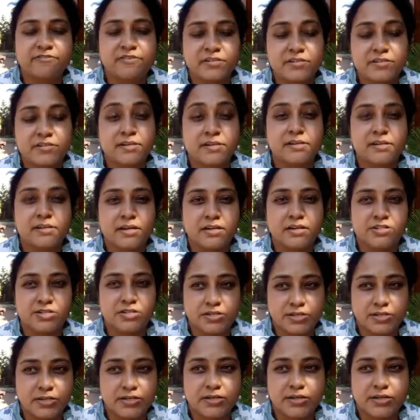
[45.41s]

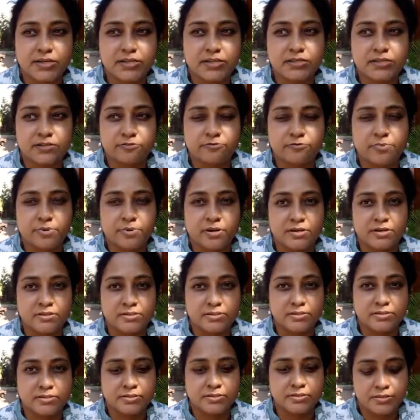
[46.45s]
facilitation intensive
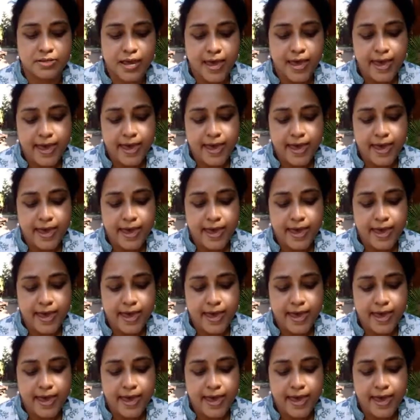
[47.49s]
process,